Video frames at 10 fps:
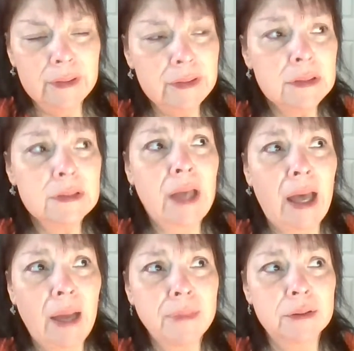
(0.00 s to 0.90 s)
This is
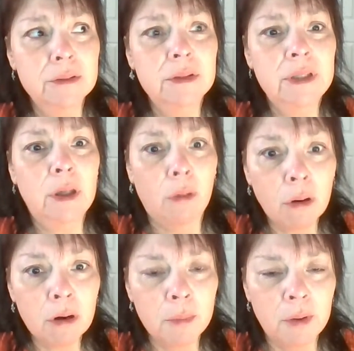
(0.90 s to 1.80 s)
absolutely
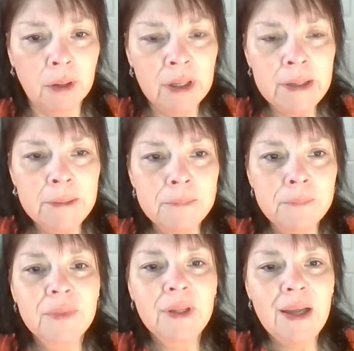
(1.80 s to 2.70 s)
horrible.
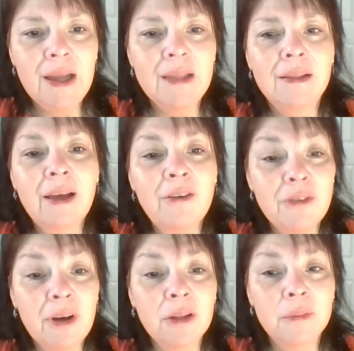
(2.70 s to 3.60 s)
And then that
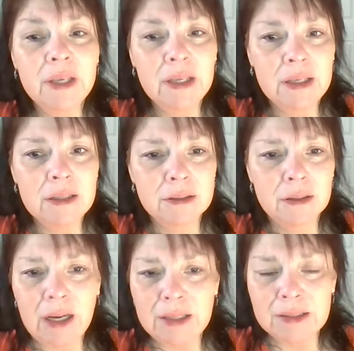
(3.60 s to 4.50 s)
following
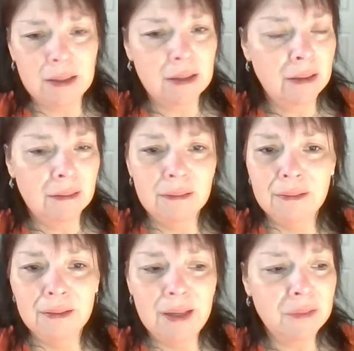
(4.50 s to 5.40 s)
Easter, I said,
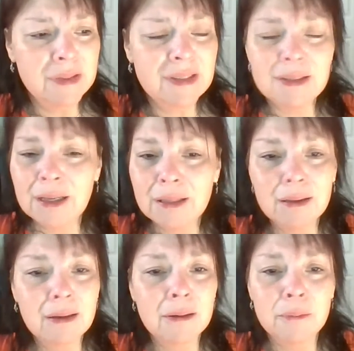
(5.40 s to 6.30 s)
that was
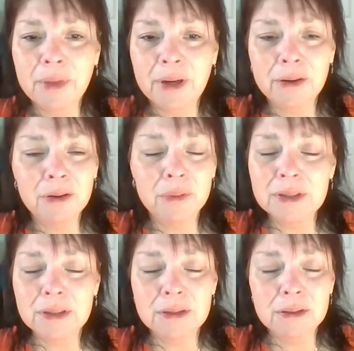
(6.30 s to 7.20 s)
nothing compared to
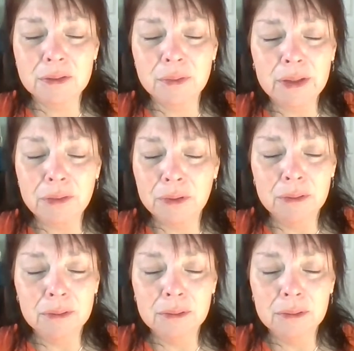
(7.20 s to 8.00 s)
what Jesus went through.